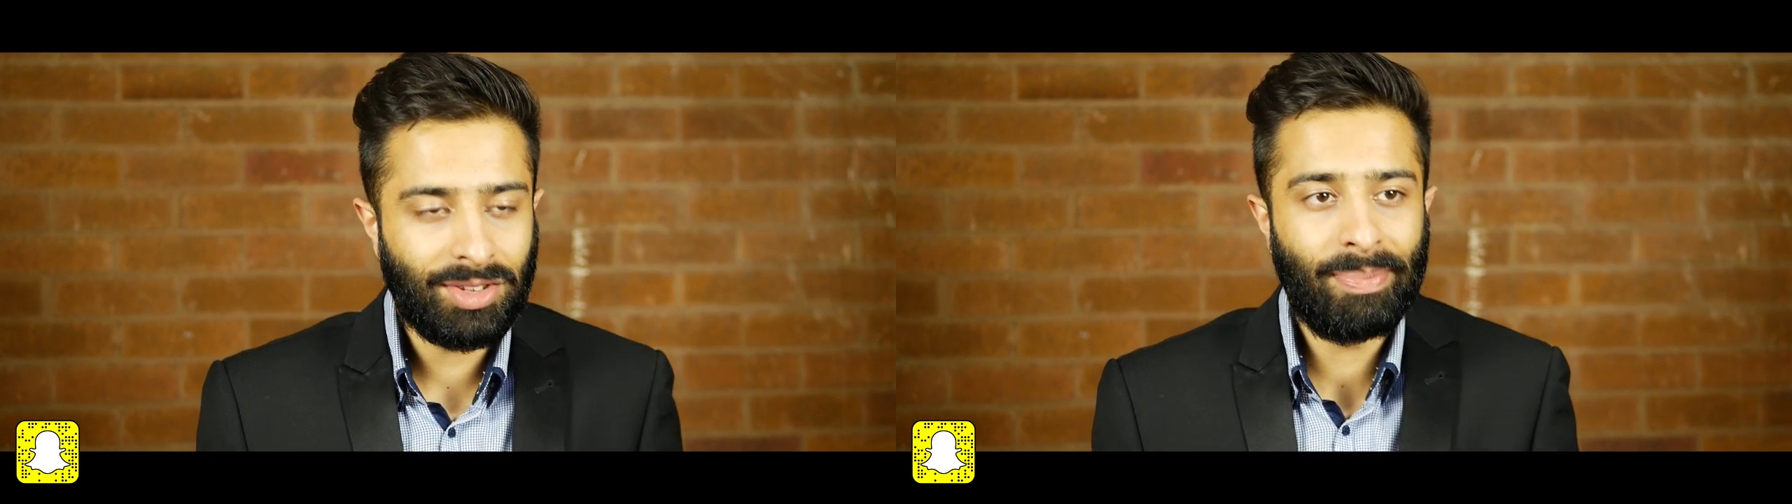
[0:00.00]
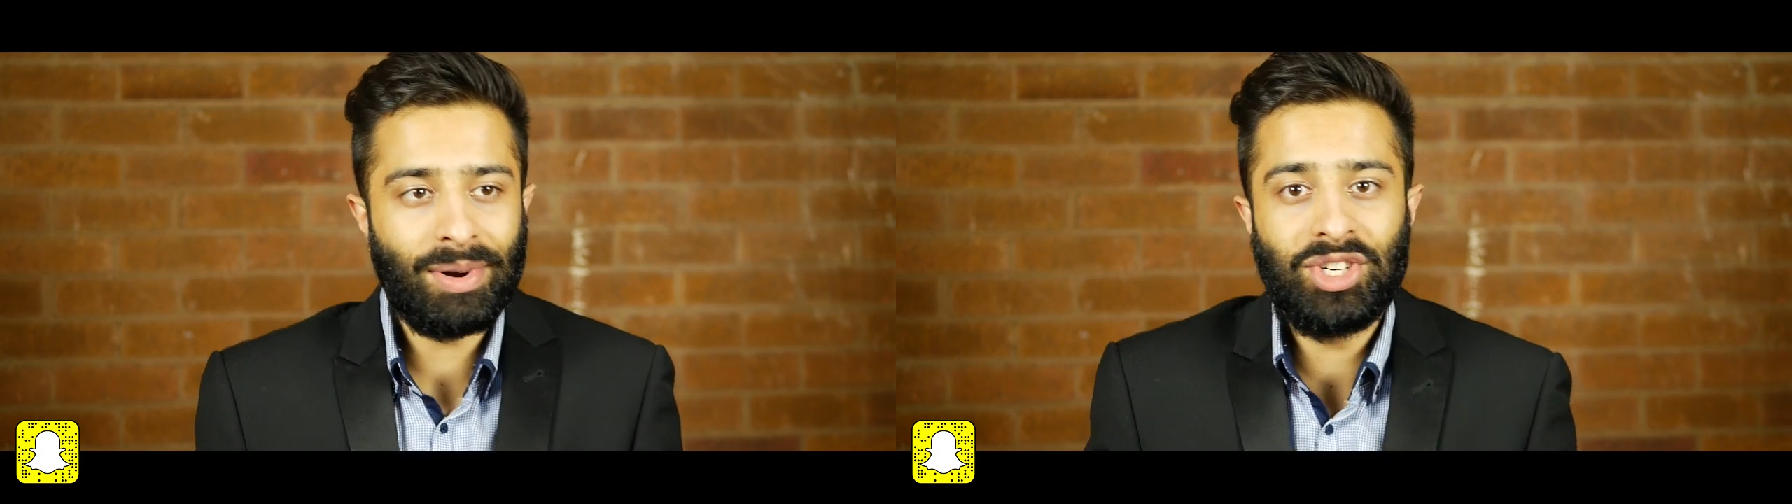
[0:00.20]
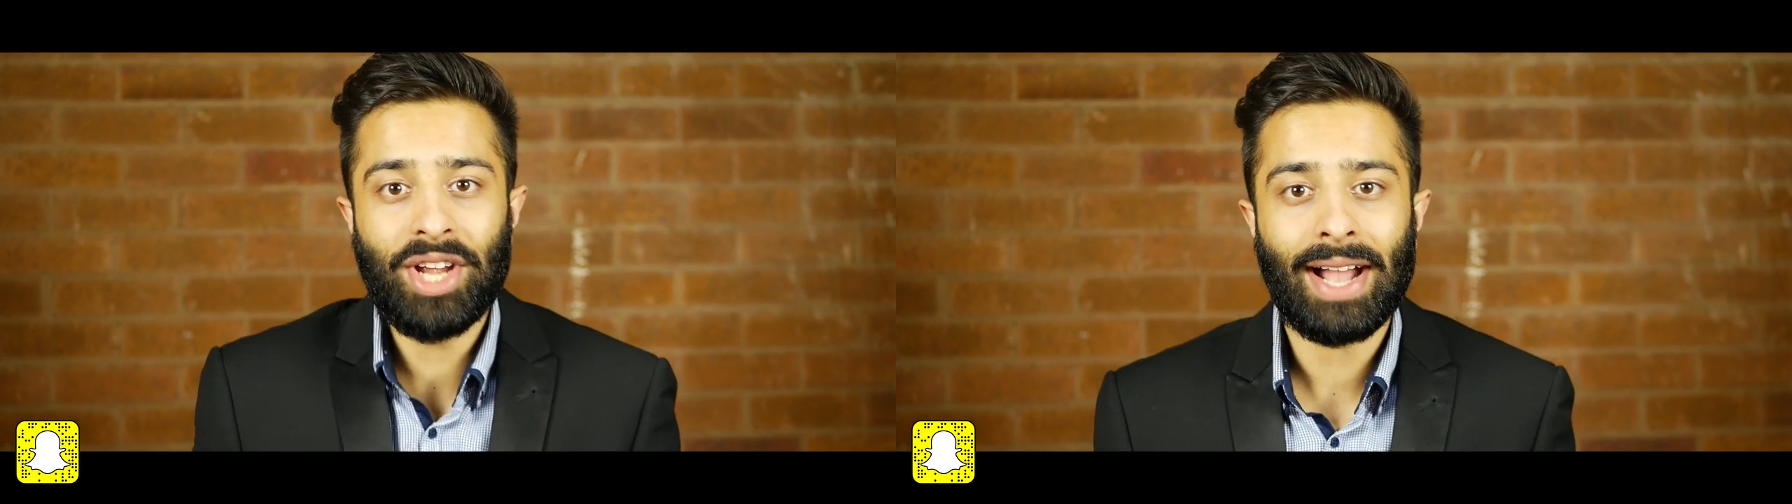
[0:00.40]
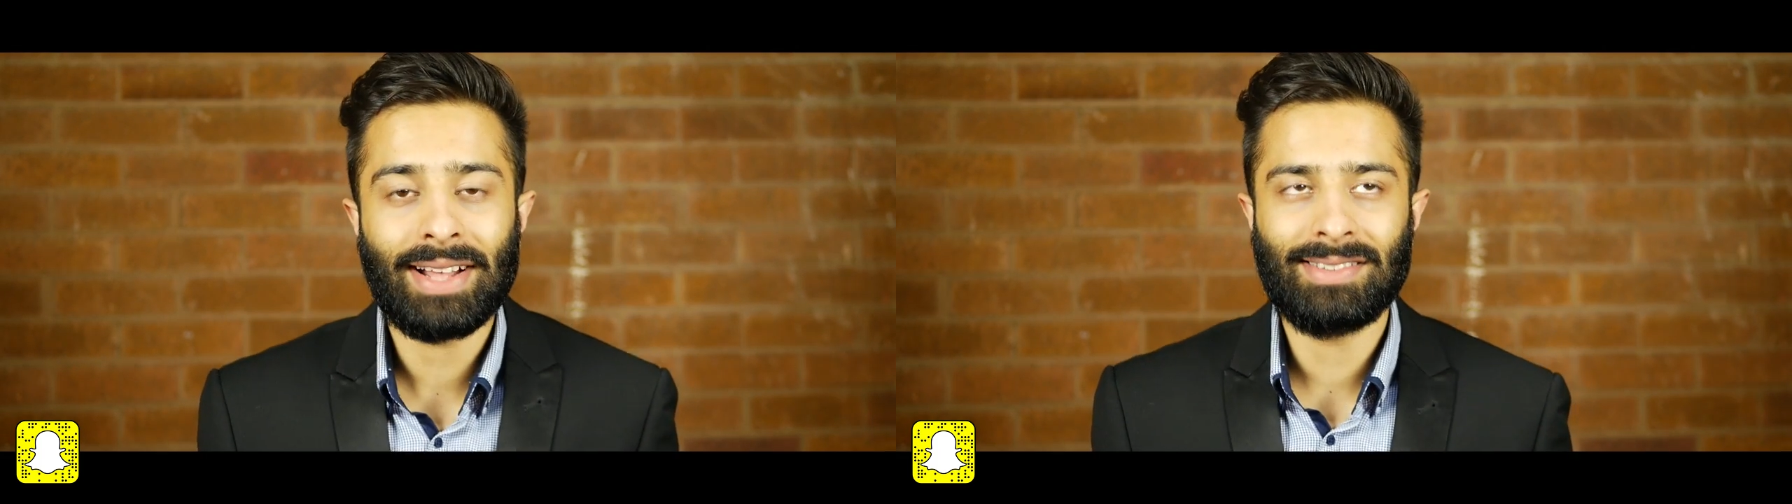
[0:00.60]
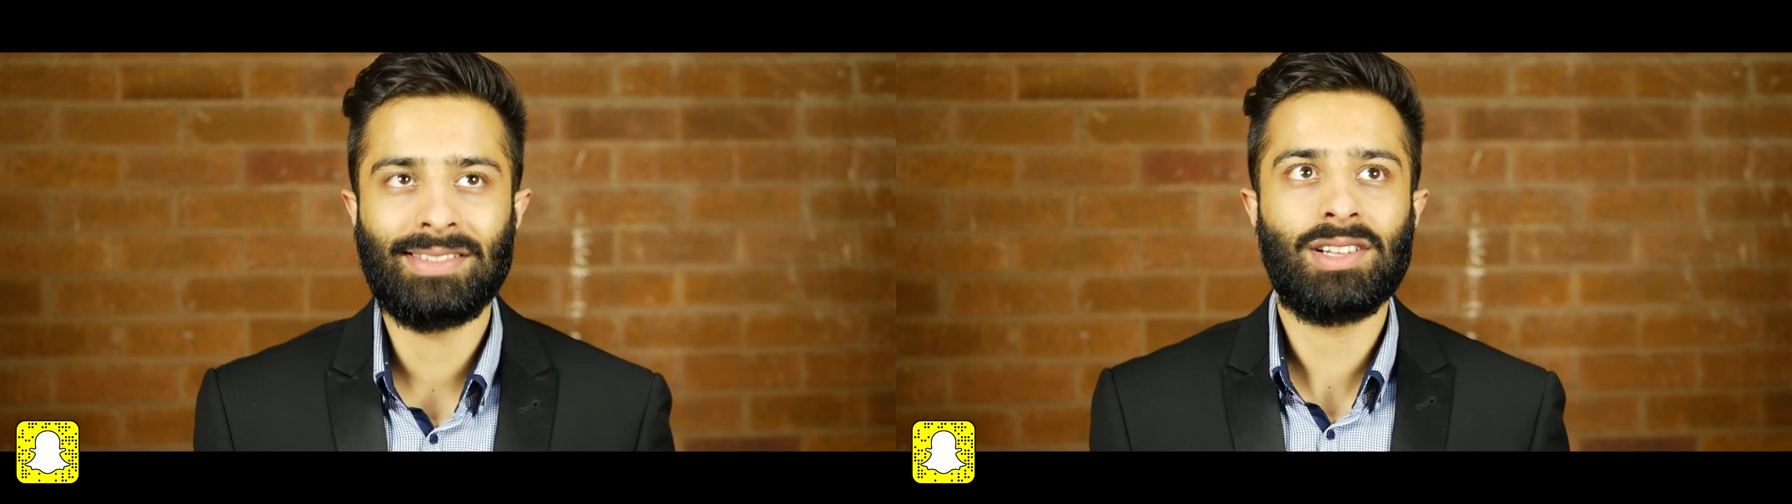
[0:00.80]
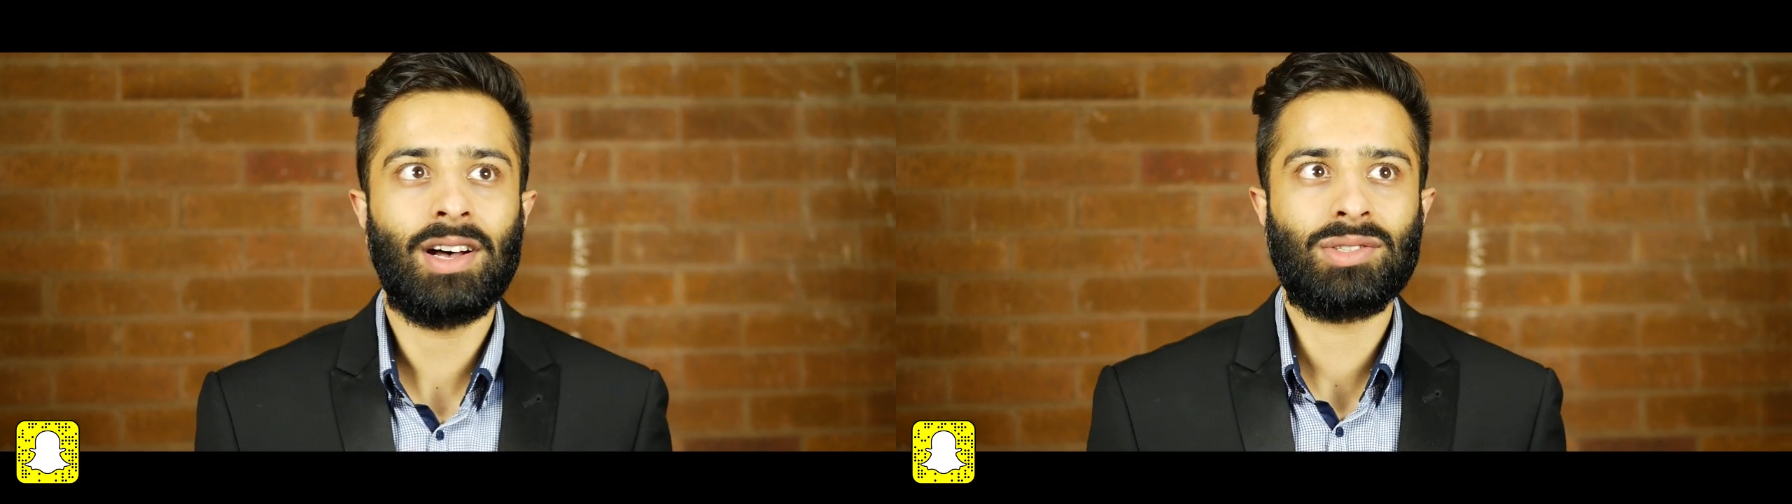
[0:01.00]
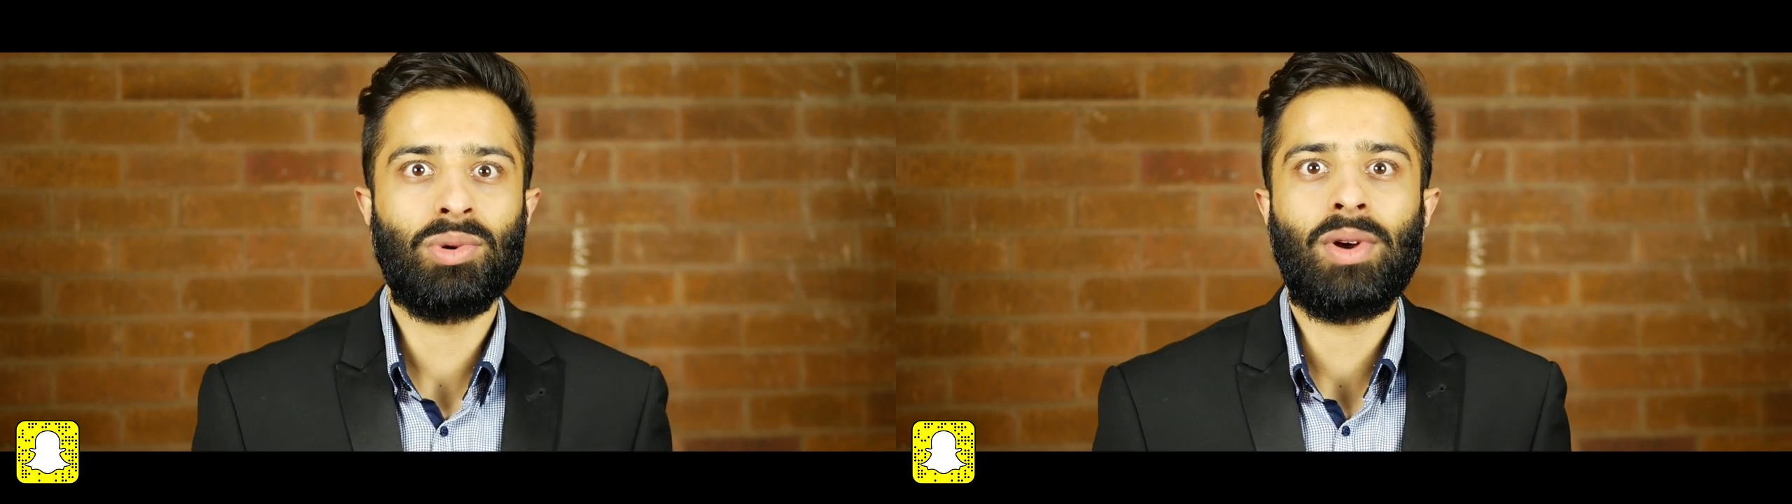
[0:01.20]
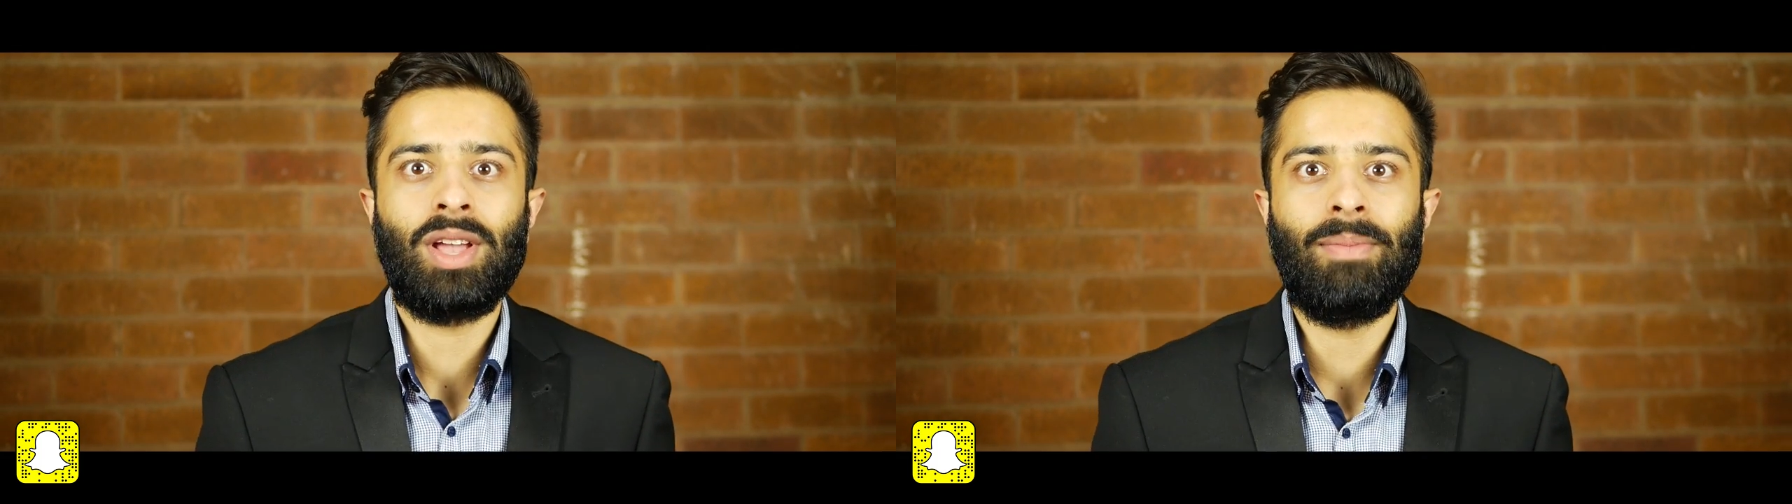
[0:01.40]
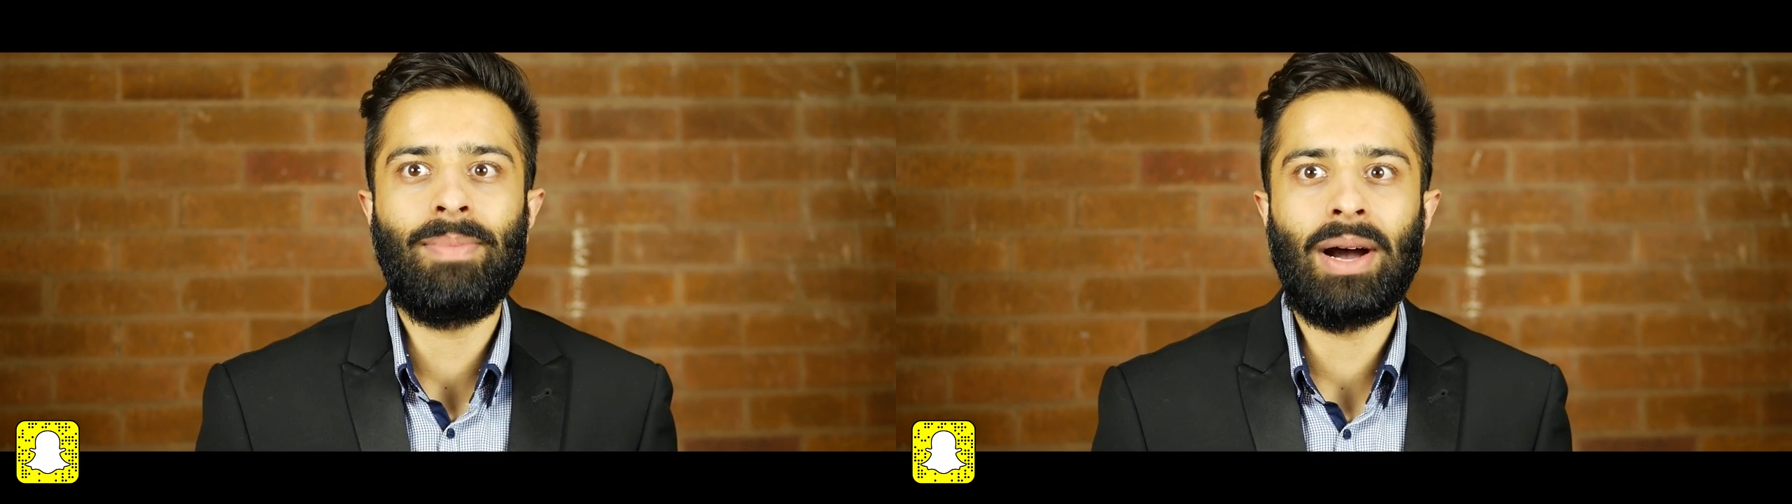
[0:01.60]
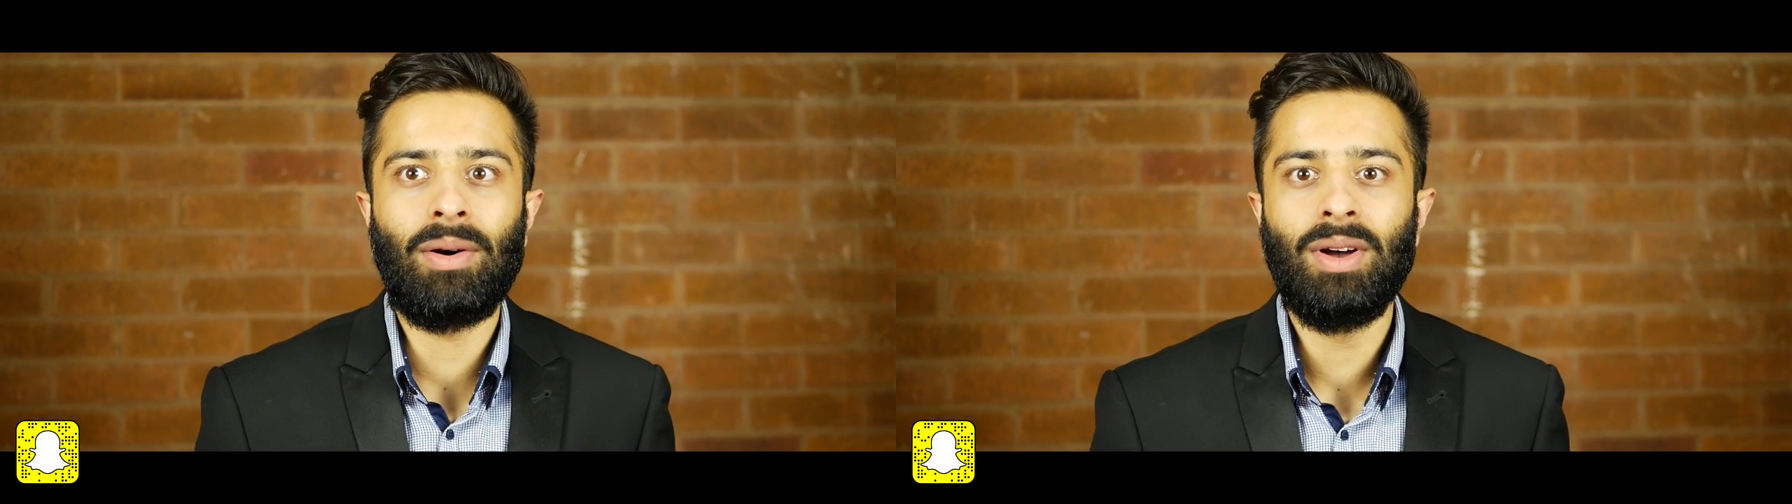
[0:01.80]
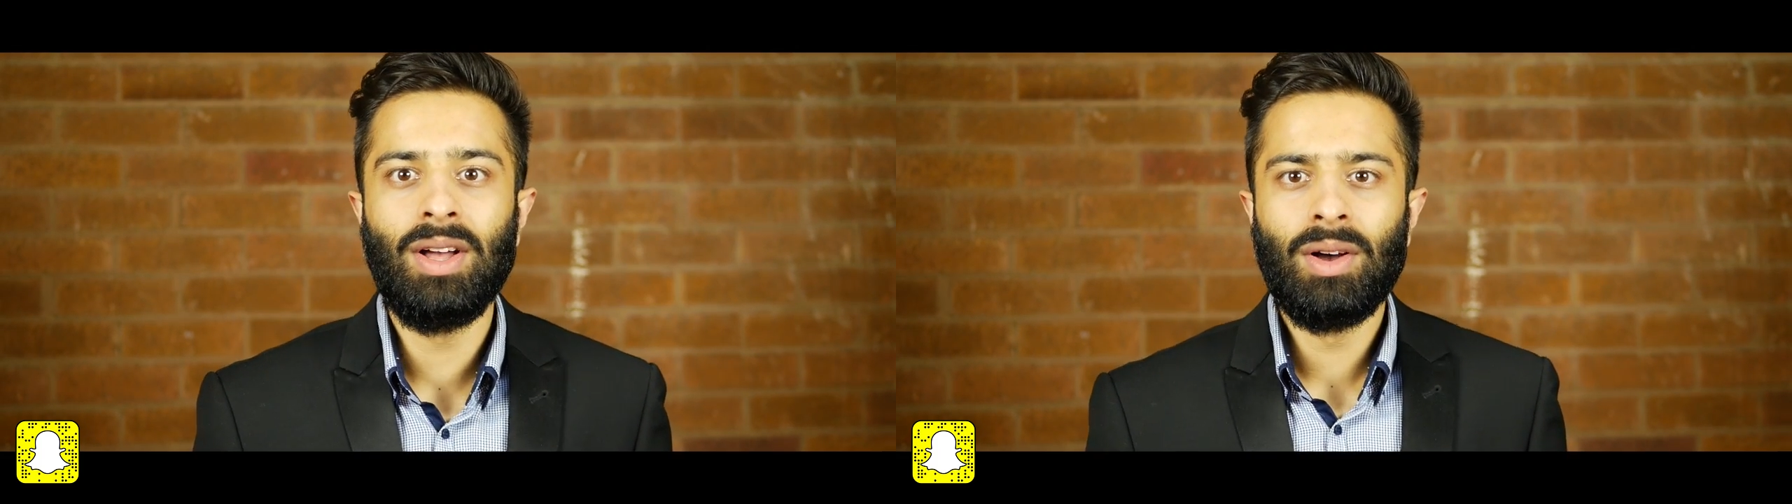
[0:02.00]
to project and starts talking about